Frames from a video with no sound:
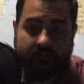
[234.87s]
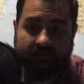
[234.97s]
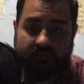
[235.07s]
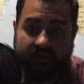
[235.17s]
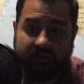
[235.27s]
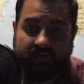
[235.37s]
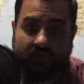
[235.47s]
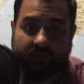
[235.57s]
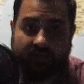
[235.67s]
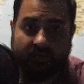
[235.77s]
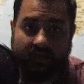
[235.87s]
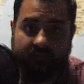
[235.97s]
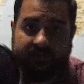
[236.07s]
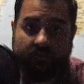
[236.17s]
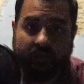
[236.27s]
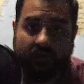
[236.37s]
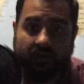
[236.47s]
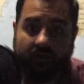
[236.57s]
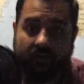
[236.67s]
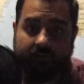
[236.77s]
some of the internment camps
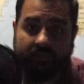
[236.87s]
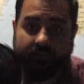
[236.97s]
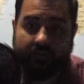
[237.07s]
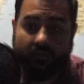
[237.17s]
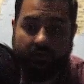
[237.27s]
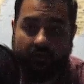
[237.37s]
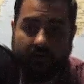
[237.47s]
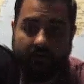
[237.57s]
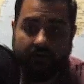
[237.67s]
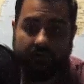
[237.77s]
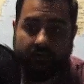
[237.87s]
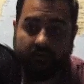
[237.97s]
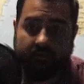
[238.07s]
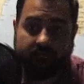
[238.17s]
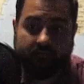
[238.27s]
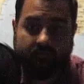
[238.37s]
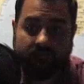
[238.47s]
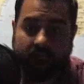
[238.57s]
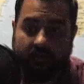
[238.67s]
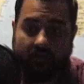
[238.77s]
where people are
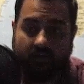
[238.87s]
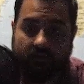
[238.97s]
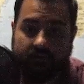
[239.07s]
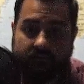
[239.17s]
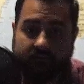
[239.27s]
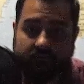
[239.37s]
are